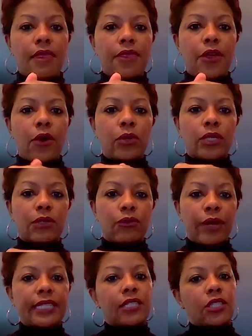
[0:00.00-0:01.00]
those
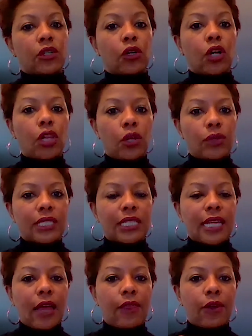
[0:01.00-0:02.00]
rates still close
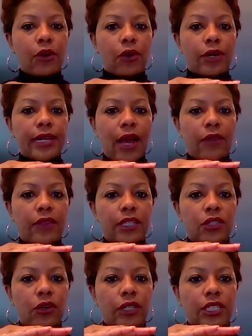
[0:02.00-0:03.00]
together, or now they
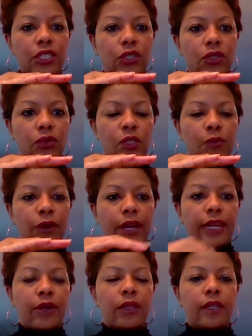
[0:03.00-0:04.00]
starting to spread
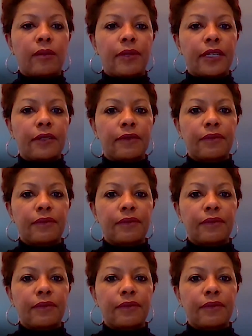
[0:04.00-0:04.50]
out a little bit?